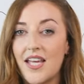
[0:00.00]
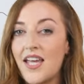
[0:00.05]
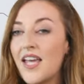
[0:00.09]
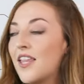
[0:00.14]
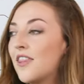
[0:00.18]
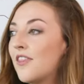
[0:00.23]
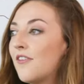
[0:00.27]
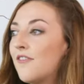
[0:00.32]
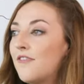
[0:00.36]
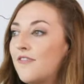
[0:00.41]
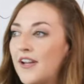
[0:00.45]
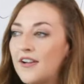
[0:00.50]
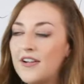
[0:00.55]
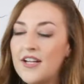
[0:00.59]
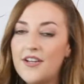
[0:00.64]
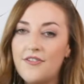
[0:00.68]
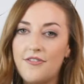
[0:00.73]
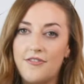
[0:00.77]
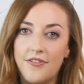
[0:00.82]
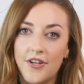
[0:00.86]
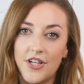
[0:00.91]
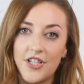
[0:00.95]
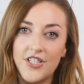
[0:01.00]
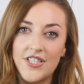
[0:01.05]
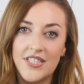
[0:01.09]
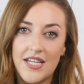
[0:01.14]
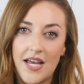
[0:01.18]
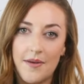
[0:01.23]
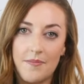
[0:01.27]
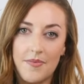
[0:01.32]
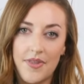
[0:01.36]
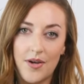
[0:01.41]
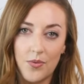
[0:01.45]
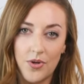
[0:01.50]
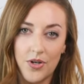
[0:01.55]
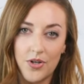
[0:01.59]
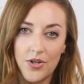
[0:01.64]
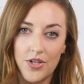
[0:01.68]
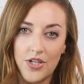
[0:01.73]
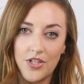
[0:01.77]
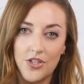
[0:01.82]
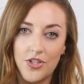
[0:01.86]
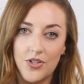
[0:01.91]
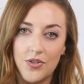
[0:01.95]
The very first step that we're going to
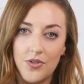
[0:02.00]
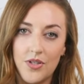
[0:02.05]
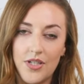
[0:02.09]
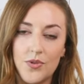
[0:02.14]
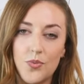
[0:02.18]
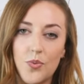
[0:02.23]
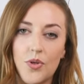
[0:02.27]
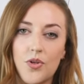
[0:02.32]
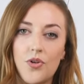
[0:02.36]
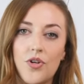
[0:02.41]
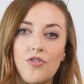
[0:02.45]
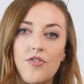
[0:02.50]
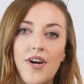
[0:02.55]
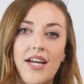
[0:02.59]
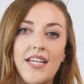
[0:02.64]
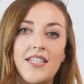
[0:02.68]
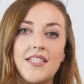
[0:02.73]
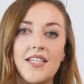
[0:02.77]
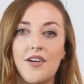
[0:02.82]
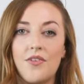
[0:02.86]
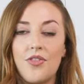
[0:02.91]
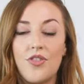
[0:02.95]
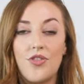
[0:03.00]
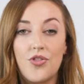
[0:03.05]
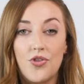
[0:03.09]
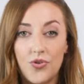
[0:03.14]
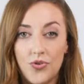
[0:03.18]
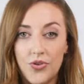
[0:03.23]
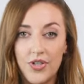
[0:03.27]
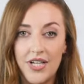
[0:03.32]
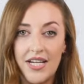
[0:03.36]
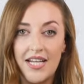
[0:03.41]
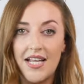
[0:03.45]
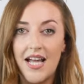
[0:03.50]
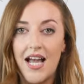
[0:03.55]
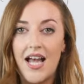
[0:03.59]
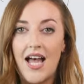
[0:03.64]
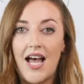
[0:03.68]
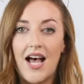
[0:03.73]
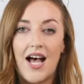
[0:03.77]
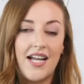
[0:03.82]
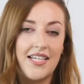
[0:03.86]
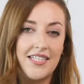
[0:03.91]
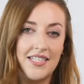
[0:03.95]
do is we're going to write down 3
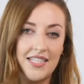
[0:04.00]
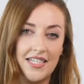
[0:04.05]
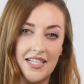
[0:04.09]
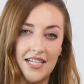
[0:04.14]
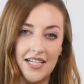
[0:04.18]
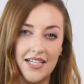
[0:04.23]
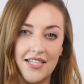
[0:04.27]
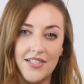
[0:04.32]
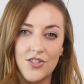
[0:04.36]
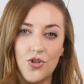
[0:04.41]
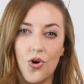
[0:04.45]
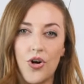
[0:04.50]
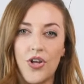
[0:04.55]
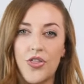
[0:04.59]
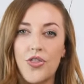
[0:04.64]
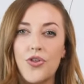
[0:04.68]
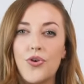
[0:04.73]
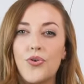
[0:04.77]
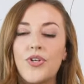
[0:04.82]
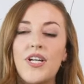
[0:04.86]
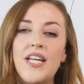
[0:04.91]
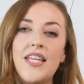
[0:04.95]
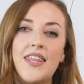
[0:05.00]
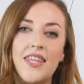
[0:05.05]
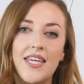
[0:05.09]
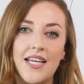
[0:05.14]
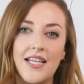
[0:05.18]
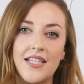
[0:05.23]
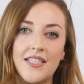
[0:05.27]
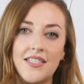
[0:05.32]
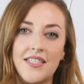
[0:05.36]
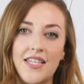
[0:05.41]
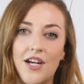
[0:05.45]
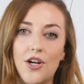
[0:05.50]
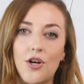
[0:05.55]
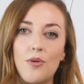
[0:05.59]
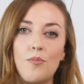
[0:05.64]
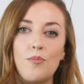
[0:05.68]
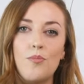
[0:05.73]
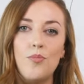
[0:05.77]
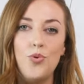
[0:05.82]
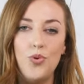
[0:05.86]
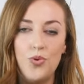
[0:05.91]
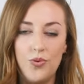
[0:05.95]
ideas or 3 things that are
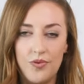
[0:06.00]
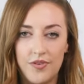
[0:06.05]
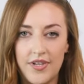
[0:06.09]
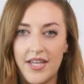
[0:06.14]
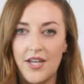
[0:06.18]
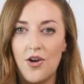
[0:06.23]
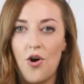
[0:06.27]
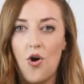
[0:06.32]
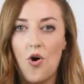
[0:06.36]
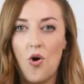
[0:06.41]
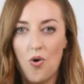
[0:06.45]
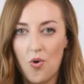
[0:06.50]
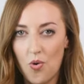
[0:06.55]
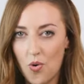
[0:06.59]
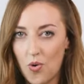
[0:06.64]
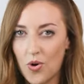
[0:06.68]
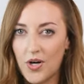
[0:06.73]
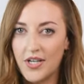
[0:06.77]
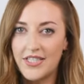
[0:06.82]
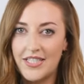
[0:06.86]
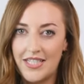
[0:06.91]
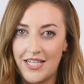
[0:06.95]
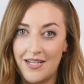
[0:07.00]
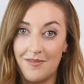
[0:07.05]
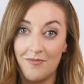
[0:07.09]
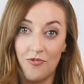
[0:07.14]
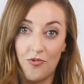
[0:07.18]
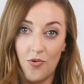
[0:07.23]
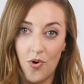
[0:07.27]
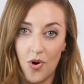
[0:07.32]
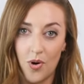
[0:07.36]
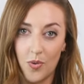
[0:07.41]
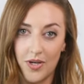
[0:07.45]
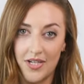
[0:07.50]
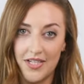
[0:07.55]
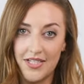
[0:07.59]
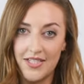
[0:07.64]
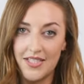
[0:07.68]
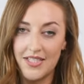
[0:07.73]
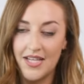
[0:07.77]
moving our team forward.